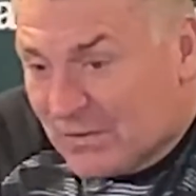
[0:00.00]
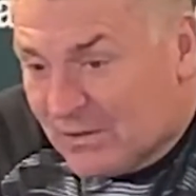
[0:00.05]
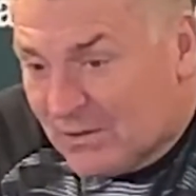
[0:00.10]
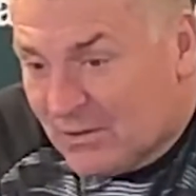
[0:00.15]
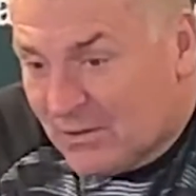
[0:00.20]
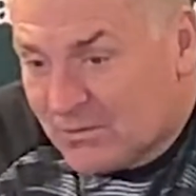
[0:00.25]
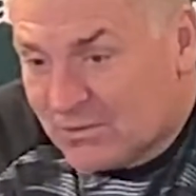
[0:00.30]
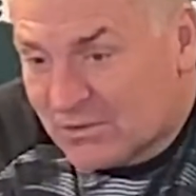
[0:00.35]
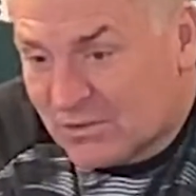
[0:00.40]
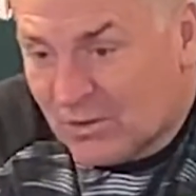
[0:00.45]
You
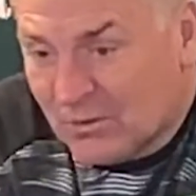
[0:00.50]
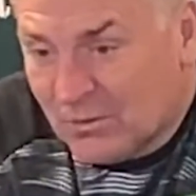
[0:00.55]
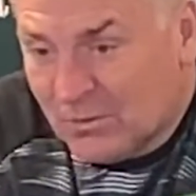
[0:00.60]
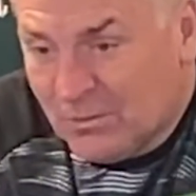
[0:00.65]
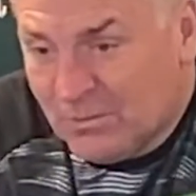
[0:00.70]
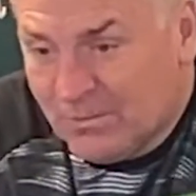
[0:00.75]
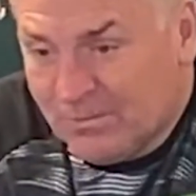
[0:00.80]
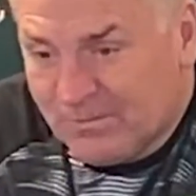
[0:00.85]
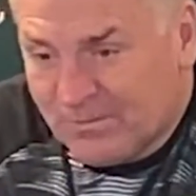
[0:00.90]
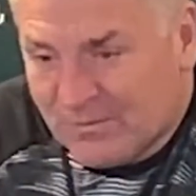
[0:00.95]
know,
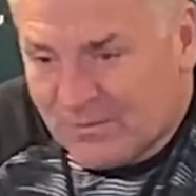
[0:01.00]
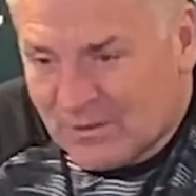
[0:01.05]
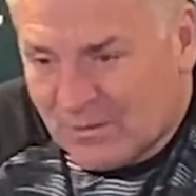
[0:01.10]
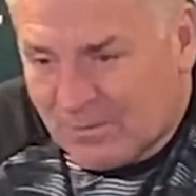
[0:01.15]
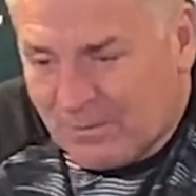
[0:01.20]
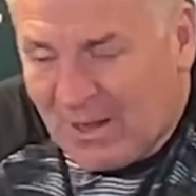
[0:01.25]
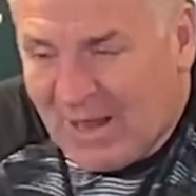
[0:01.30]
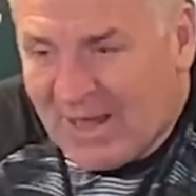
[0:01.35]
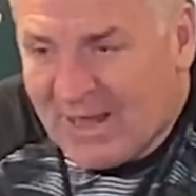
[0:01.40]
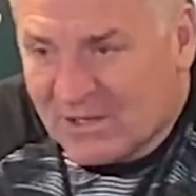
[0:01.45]
so the
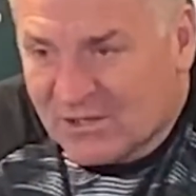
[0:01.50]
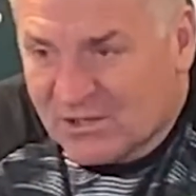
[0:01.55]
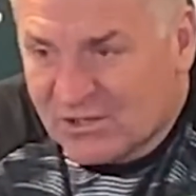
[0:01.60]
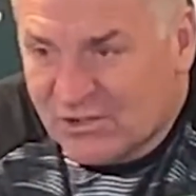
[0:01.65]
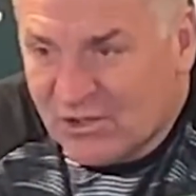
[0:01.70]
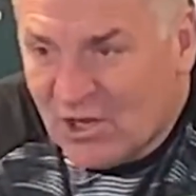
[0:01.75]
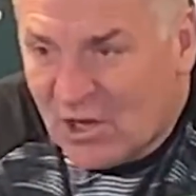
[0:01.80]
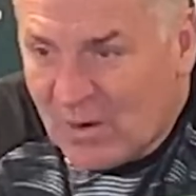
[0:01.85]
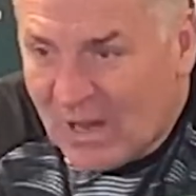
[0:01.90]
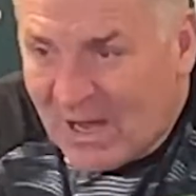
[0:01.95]
players
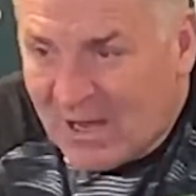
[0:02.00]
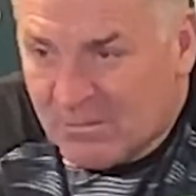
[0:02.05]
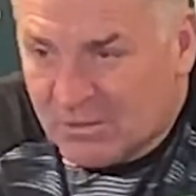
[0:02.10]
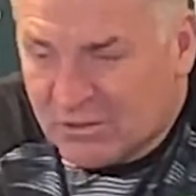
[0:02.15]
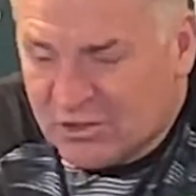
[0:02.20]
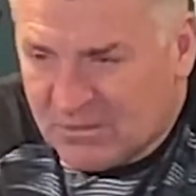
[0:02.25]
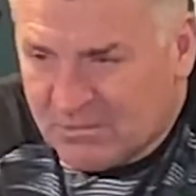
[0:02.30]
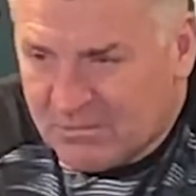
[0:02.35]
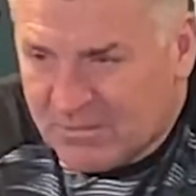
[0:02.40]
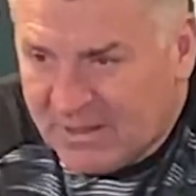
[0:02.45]
know how
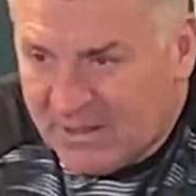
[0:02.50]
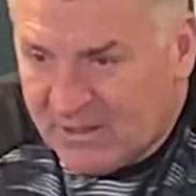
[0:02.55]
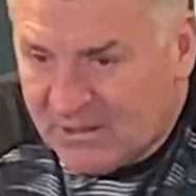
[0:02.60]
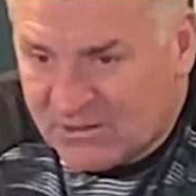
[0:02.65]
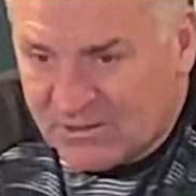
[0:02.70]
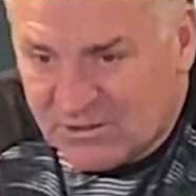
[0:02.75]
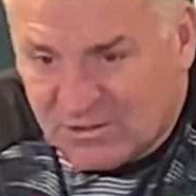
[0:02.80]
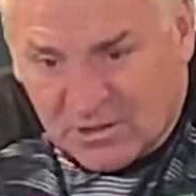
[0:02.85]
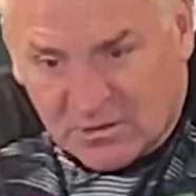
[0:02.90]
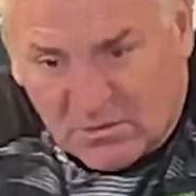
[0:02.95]
much it
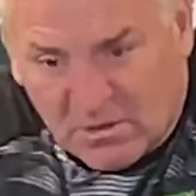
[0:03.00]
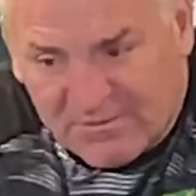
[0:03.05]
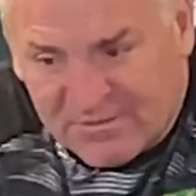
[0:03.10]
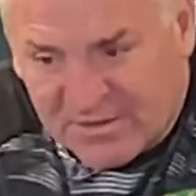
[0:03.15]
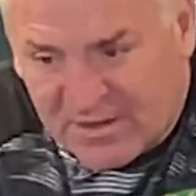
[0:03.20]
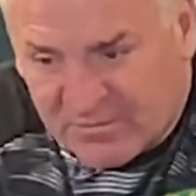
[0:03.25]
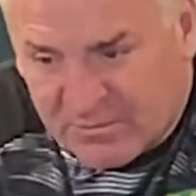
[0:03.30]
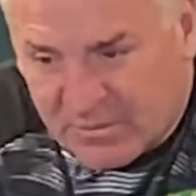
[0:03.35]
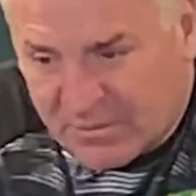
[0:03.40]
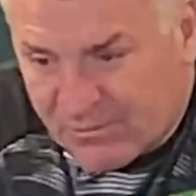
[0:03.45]
means. You know,
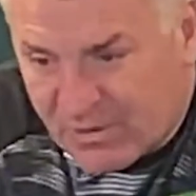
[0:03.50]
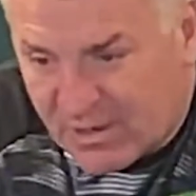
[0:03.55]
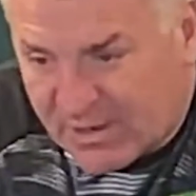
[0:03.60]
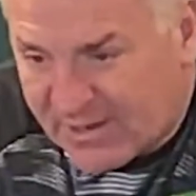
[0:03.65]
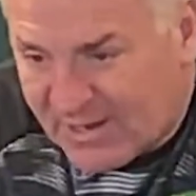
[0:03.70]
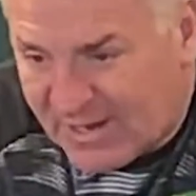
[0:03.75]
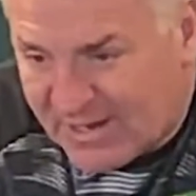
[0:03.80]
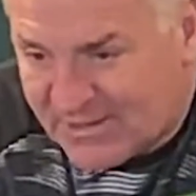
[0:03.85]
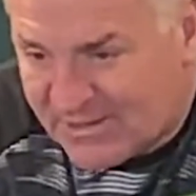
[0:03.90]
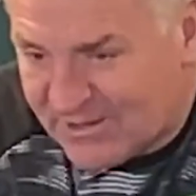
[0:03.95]
I've never been
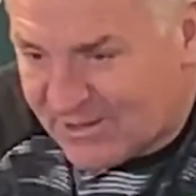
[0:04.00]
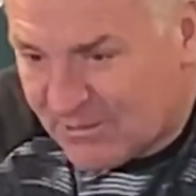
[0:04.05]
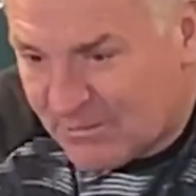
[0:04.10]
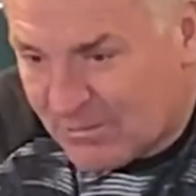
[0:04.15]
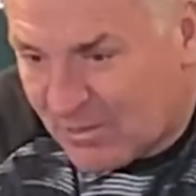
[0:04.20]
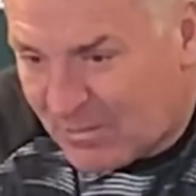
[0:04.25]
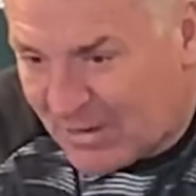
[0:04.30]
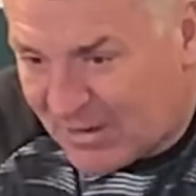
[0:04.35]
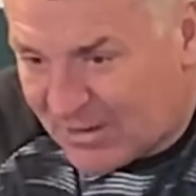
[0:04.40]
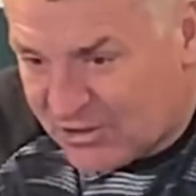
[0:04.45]
relegated
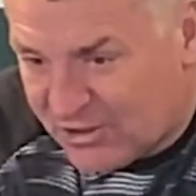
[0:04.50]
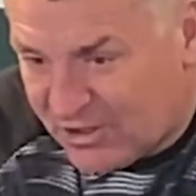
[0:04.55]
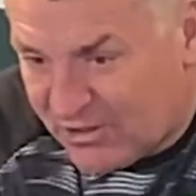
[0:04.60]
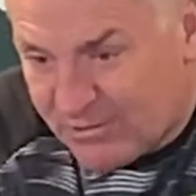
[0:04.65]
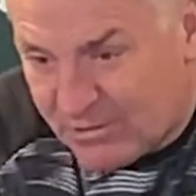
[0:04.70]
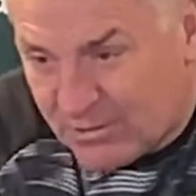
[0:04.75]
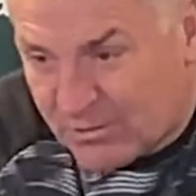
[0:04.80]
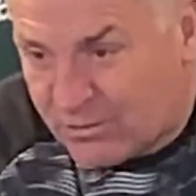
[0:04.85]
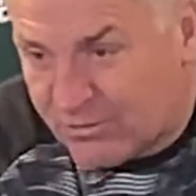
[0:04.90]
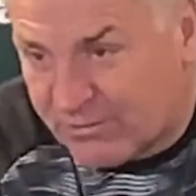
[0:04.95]
in my
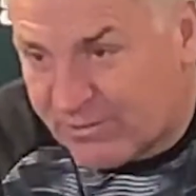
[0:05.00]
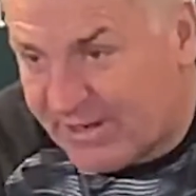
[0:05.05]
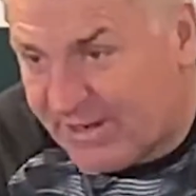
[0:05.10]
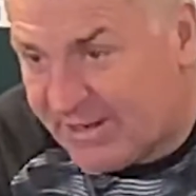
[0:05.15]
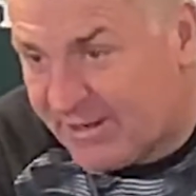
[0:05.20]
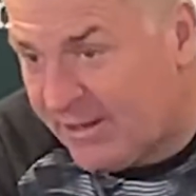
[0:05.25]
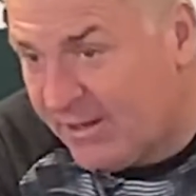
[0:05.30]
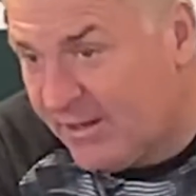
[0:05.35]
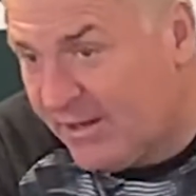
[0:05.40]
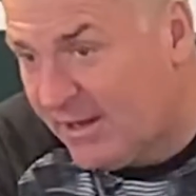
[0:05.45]
managerial
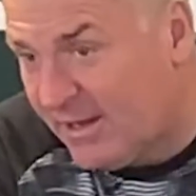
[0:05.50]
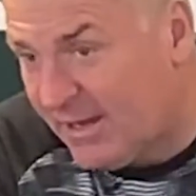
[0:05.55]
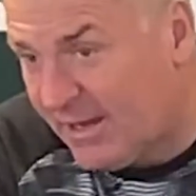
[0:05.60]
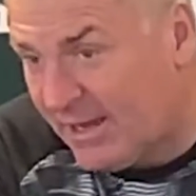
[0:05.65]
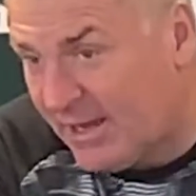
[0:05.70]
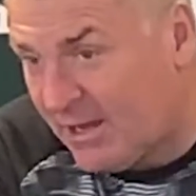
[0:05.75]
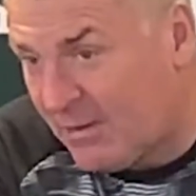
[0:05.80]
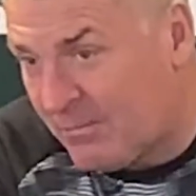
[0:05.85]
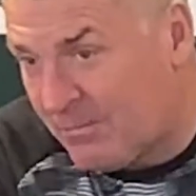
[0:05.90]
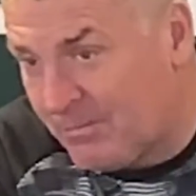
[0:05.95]
career,
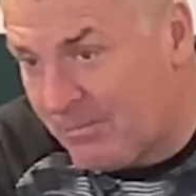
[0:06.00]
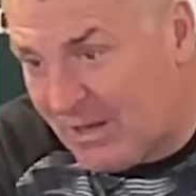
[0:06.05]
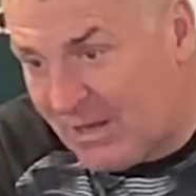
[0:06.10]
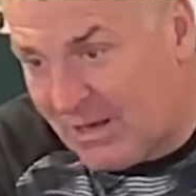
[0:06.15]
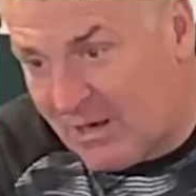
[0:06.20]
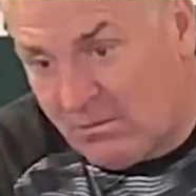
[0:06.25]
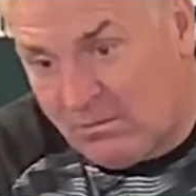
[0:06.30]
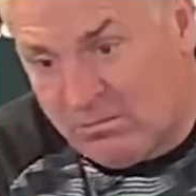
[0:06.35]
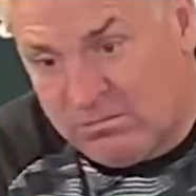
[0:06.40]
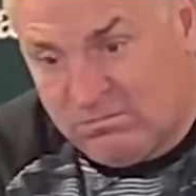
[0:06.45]
and
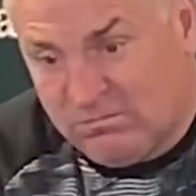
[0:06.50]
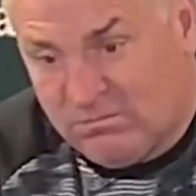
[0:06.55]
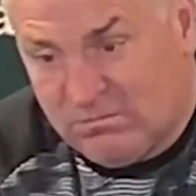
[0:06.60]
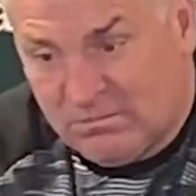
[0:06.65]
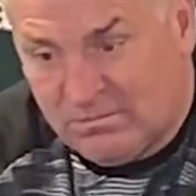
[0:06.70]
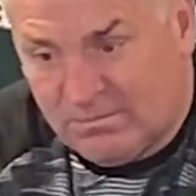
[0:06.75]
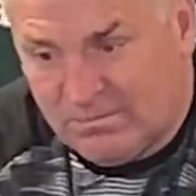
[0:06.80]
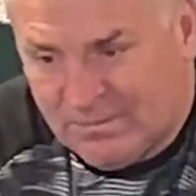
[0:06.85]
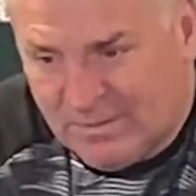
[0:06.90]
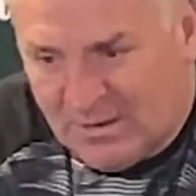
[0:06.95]

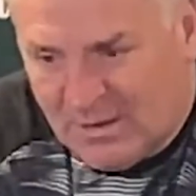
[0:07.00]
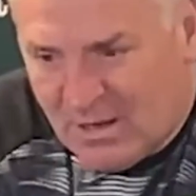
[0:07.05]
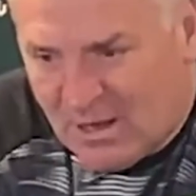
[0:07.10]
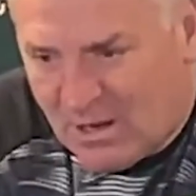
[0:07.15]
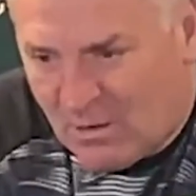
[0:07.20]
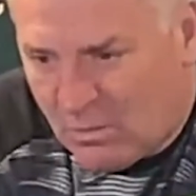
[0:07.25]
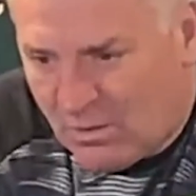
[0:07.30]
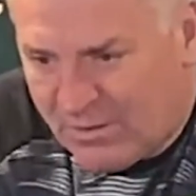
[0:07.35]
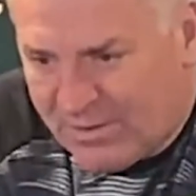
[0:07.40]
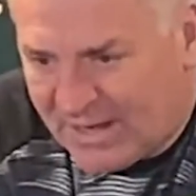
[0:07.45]

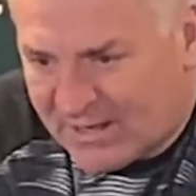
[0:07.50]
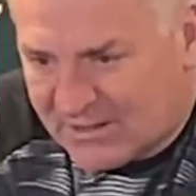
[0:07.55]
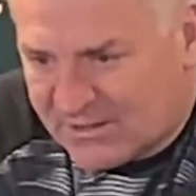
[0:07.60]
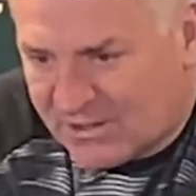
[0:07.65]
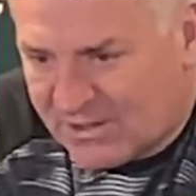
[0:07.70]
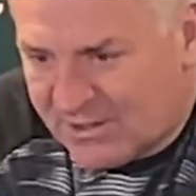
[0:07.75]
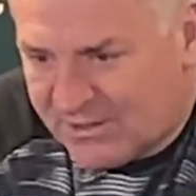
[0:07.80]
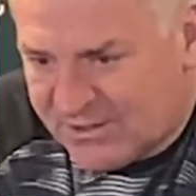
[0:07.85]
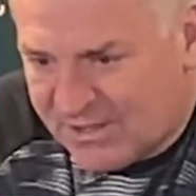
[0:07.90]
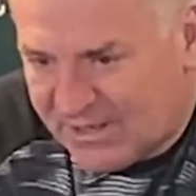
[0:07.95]
I want that
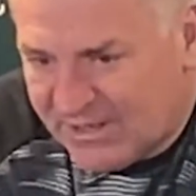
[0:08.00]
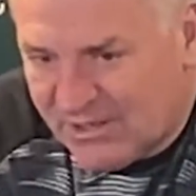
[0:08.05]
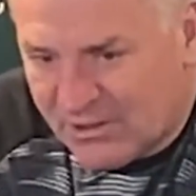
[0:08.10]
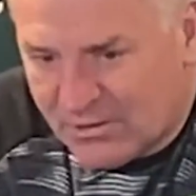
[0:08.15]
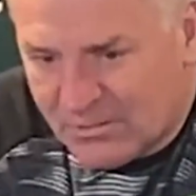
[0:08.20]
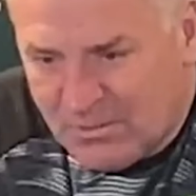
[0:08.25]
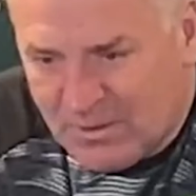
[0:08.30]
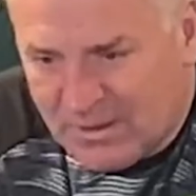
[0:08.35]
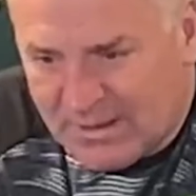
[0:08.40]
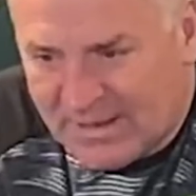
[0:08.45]
to
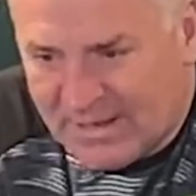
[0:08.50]
continue.